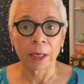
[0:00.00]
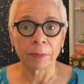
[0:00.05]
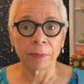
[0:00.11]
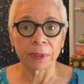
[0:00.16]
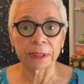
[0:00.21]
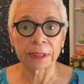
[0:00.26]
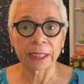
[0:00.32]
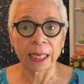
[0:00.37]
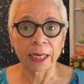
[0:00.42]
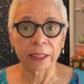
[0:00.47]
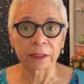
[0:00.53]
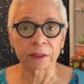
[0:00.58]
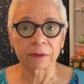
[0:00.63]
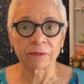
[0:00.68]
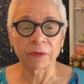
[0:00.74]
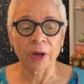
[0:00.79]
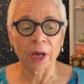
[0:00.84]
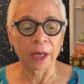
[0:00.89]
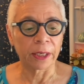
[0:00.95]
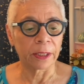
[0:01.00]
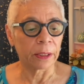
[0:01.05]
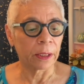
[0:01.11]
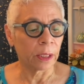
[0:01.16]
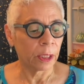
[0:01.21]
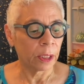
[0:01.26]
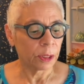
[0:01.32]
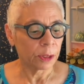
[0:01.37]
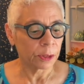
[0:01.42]
and be
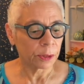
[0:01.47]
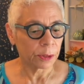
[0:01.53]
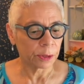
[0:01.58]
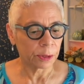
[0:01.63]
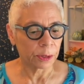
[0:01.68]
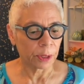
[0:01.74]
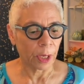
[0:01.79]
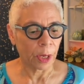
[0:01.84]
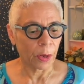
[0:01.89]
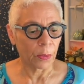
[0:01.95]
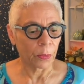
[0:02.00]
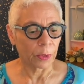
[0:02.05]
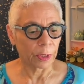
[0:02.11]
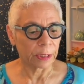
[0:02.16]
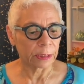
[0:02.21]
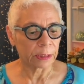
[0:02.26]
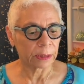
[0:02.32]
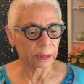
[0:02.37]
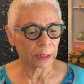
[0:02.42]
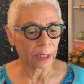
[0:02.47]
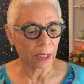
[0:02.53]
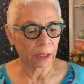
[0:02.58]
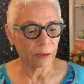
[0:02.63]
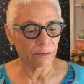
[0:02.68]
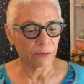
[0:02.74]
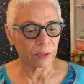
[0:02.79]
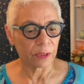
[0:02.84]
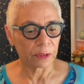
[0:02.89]
satisfied. So we're going to
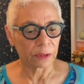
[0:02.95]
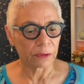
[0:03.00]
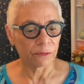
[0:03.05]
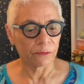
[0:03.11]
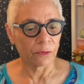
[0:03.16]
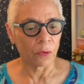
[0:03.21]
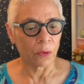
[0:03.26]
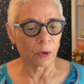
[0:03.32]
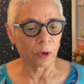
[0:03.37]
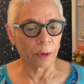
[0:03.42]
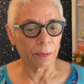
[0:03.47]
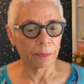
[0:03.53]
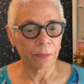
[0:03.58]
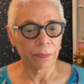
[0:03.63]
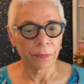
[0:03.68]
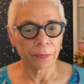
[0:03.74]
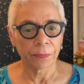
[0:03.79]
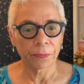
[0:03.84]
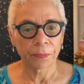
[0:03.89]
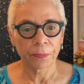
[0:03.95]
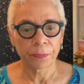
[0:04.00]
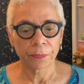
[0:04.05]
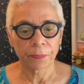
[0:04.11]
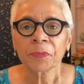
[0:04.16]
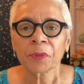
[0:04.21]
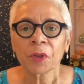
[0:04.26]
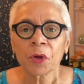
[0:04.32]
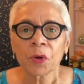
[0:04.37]
save this form.
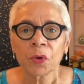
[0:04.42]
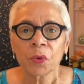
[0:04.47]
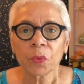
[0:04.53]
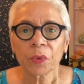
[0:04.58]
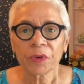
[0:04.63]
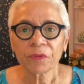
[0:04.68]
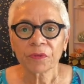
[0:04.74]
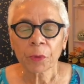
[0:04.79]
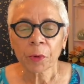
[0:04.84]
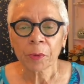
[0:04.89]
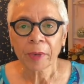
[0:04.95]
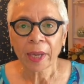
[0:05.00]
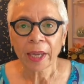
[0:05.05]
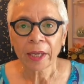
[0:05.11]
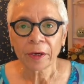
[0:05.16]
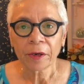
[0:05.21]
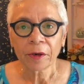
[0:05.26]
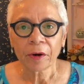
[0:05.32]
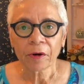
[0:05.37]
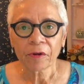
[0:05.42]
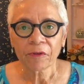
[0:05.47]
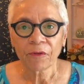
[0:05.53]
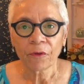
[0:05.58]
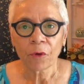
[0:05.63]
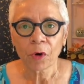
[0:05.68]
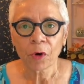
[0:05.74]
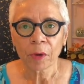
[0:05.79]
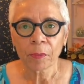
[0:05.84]
We've created our
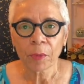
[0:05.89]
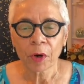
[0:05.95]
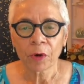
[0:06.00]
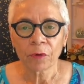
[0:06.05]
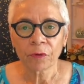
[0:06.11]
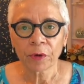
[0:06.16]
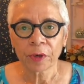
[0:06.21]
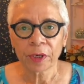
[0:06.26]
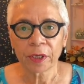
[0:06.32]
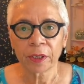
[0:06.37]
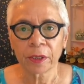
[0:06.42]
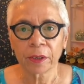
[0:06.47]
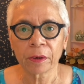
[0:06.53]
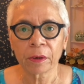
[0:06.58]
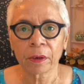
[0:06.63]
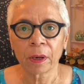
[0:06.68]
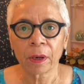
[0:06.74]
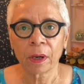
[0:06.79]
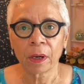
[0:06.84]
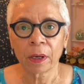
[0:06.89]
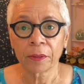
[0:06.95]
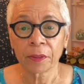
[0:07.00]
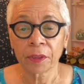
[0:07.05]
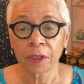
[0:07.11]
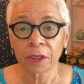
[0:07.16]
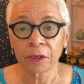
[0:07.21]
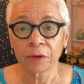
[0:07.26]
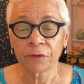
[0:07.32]
form over here
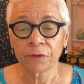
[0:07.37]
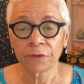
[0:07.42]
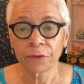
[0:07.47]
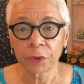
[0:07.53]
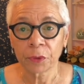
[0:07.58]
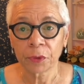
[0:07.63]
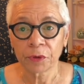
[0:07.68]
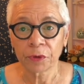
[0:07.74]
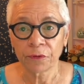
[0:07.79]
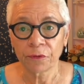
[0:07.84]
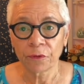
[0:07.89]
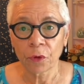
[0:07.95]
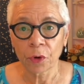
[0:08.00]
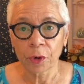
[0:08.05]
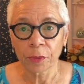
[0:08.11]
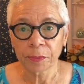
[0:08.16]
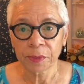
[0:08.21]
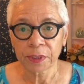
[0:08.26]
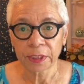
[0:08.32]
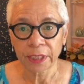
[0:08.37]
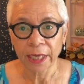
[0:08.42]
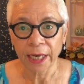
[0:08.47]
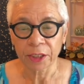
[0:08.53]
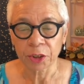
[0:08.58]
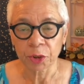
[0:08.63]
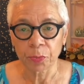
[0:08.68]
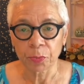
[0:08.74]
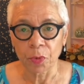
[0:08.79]
on the Fluid Forms
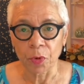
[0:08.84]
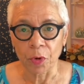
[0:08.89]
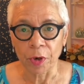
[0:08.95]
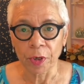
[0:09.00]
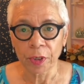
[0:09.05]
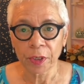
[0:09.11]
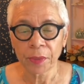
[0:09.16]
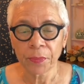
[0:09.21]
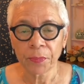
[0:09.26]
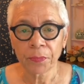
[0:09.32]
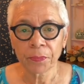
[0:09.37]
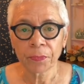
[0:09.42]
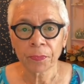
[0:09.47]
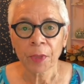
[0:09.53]
dashboard.